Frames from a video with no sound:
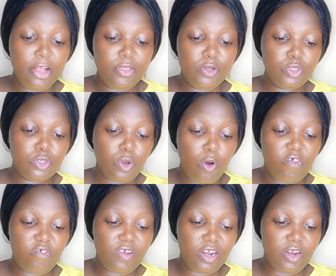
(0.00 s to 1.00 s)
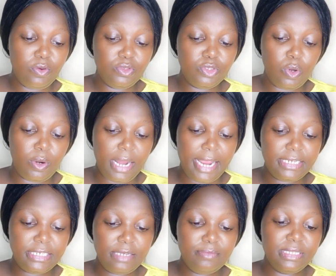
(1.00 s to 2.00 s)
They also offer loans on
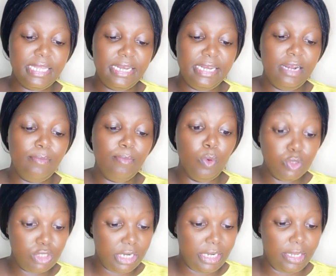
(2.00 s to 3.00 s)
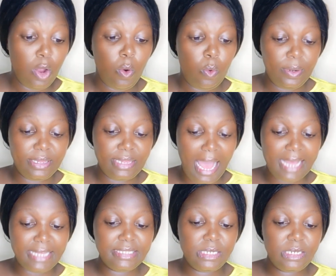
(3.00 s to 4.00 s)
items. They deal mostly with
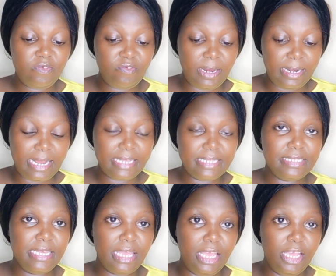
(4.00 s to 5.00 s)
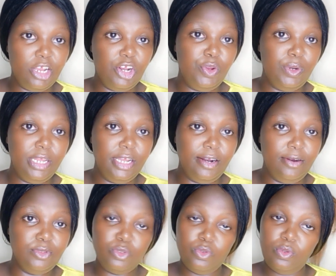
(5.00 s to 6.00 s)
asset financing, including loans.